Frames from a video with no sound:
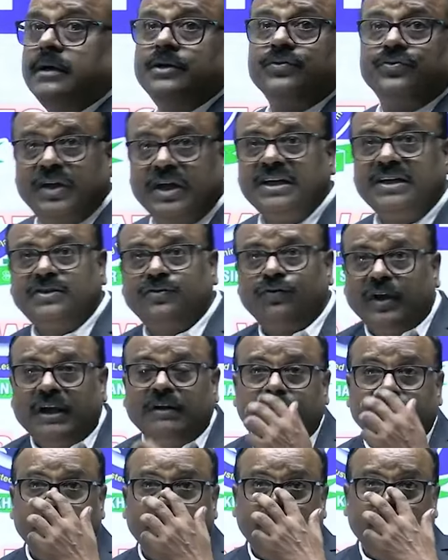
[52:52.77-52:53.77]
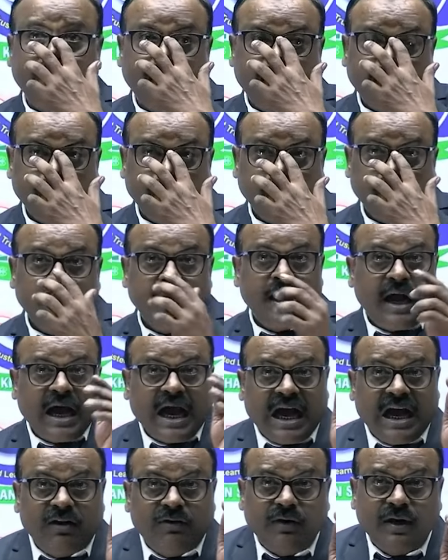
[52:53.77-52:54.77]
this will be
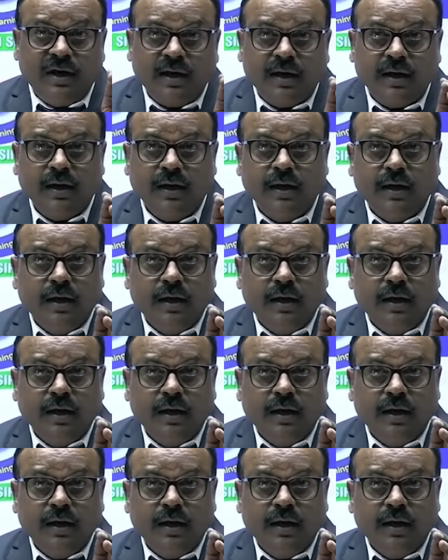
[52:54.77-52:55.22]
our